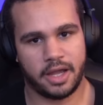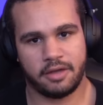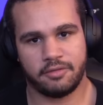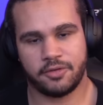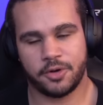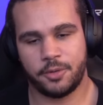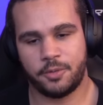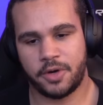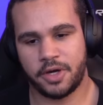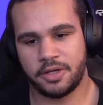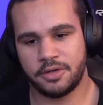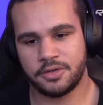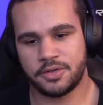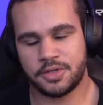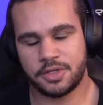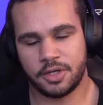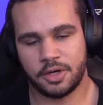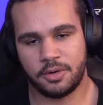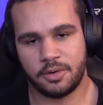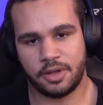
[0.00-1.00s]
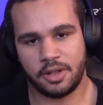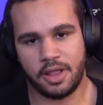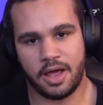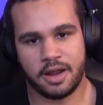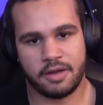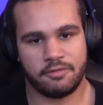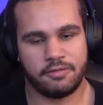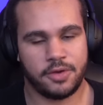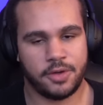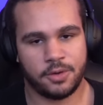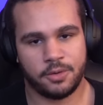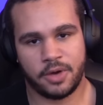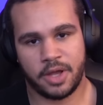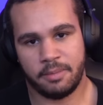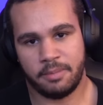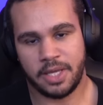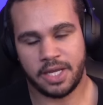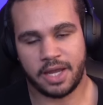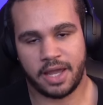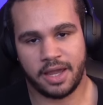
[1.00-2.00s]
Hi, everyone. So, a lot of you have
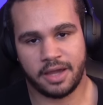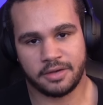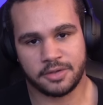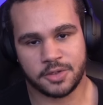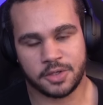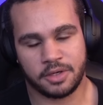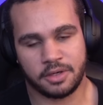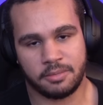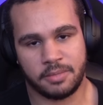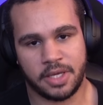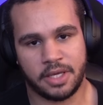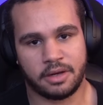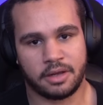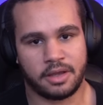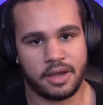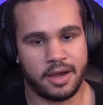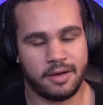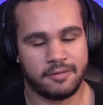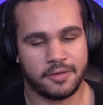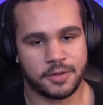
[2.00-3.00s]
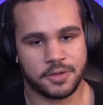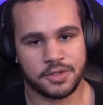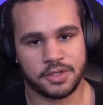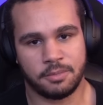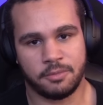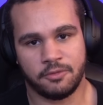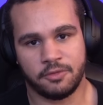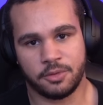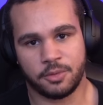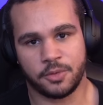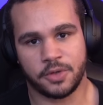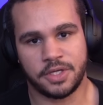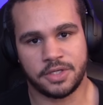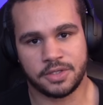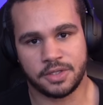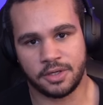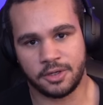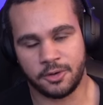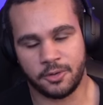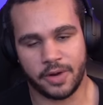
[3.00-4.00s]
been asking me to cover some of the
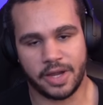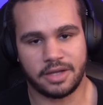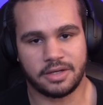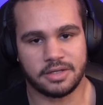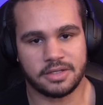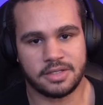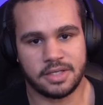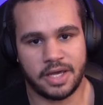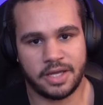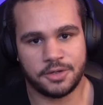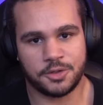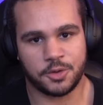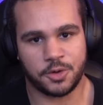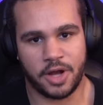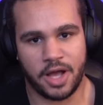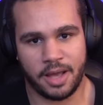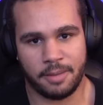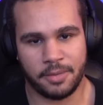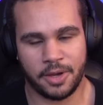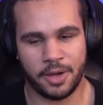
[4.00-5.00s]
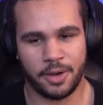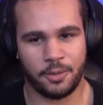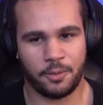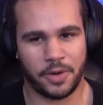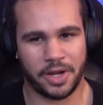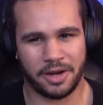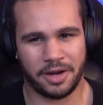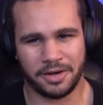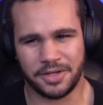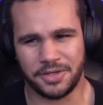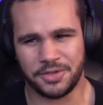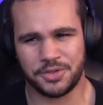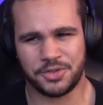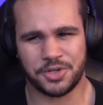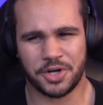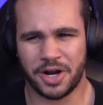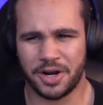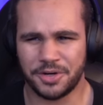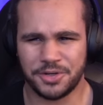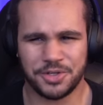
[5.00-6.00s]
recent Greg Doucette drama where he's
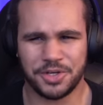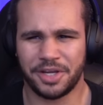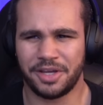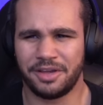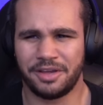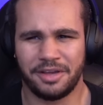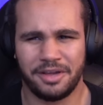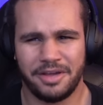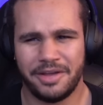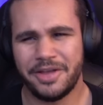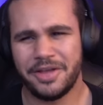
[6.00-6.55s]
charging